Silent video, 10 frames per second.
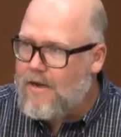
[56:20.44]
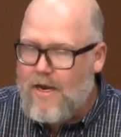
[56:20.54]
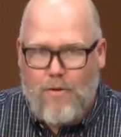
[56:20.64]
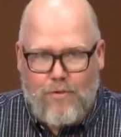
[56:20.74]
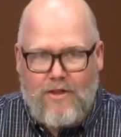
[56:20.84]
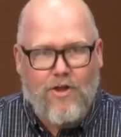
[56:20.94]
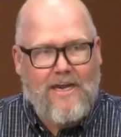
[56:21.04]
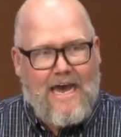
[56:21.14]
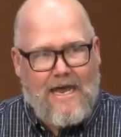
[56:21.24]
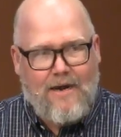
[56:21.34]
And we
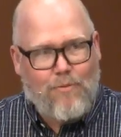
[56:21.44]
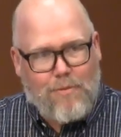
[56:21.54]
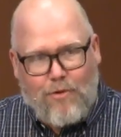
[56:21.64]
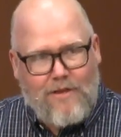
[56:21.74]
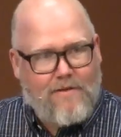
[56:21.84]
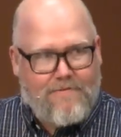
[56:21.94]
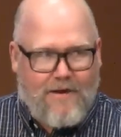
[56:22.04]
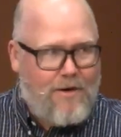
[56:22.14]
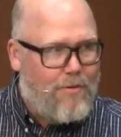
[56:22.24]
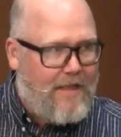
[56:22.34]
look at it and we point the
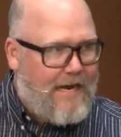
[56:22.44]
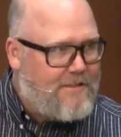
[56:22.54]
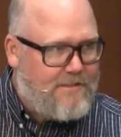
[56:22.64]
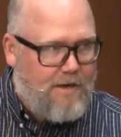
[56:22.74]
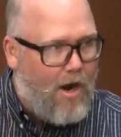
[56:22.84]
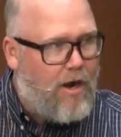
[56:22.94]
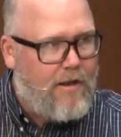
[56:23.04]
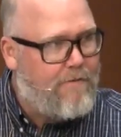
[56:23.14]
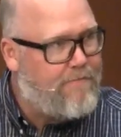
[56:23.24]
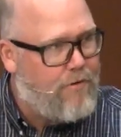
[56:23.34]
finger, well, that's
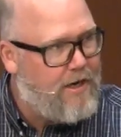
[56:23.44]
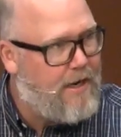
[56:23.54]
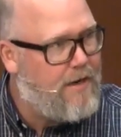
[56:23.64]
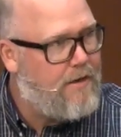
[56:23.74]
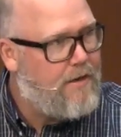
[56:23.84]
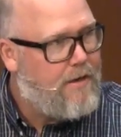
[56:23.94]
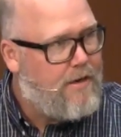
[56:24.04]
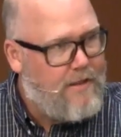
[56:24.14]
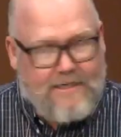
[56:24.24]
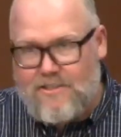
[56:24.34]
Allah for you.
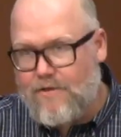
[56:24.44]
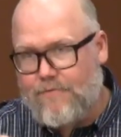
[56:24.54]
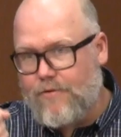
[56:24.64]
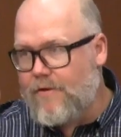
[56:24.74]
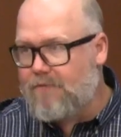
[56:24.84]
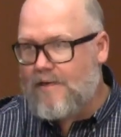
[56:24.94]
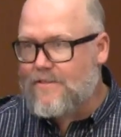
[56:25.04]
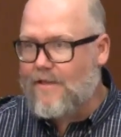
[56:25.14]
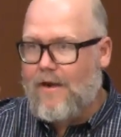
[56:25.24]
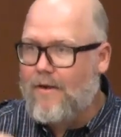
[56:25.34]
That's the fruit of
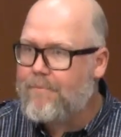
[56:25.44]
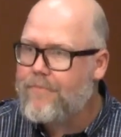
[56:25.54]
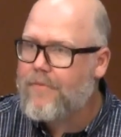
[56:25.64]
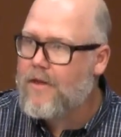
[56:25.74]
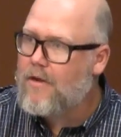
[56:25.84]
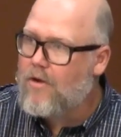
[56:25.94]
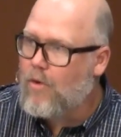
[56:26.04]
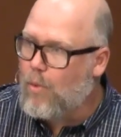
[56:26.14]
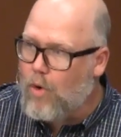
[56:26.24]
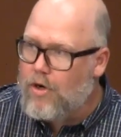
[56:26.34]
Islam.
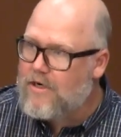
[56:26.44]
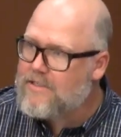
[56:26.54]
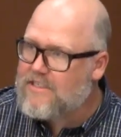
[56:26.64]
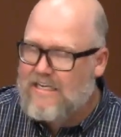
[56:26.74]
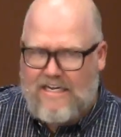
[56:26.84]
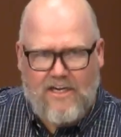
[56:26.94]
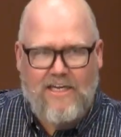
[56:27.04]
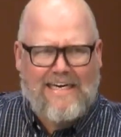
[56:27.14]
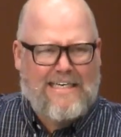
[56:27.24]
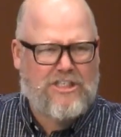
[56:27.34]
Wars,
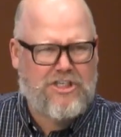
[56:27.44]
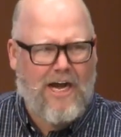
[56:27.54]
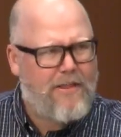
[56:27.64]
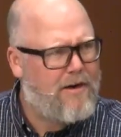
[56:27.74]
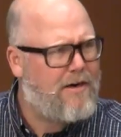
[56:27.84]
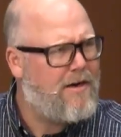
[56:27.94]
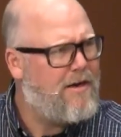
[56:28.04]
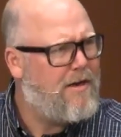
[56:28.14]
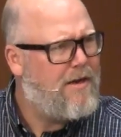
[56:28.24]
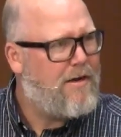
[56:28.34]
killing each other,
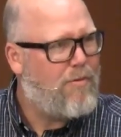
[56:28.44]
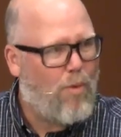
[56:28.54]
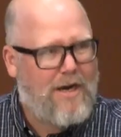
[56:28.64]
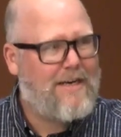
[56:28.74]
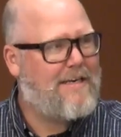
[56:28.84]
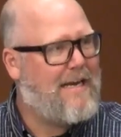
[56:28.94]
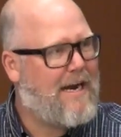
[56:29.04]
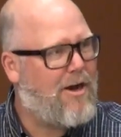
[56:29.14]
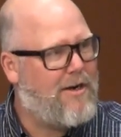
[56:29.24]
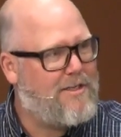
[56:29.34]
wanting to
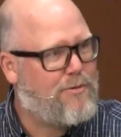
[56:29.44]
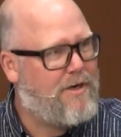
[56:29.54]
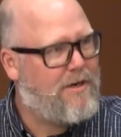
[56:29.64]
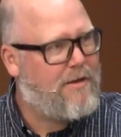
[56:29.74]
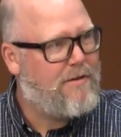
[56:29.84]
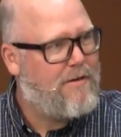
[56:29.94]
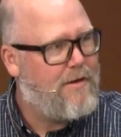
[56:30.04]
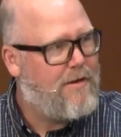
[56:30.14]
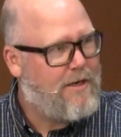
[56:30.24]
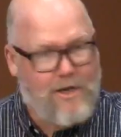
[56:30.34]
take out Israel,
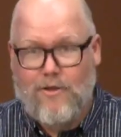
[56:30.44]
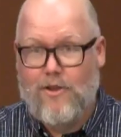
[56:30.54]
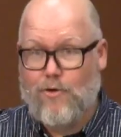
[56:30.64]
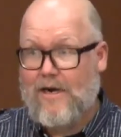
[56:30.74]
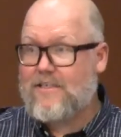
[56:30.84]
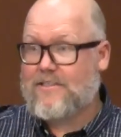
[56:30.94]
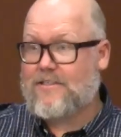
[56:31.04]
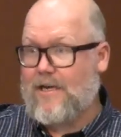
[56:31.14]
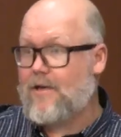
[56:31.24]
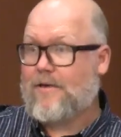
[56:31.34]
killing the great
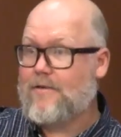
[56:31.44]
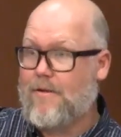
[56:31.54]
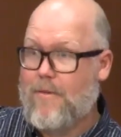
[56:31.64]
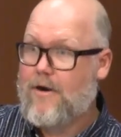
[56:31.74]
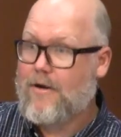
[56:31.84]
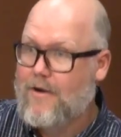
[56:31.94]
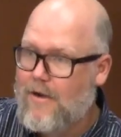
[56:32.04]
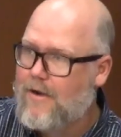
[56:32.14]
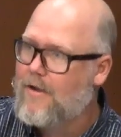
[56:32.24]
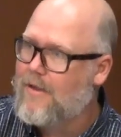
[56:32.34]
Satan,
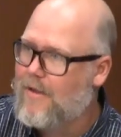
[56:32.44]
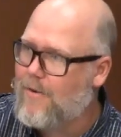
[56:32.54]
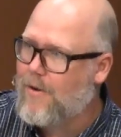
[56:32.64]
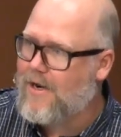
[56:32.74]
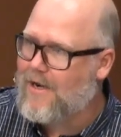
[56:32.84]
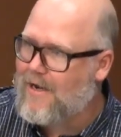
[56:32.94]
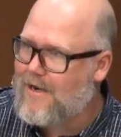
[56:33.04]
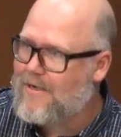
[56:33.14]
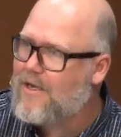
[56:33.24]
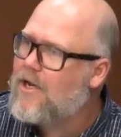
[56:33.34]
America. They want to get
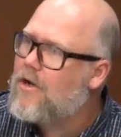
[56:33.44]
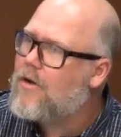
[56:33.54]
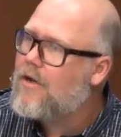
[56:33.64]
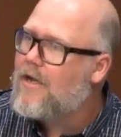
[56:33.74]
up, you know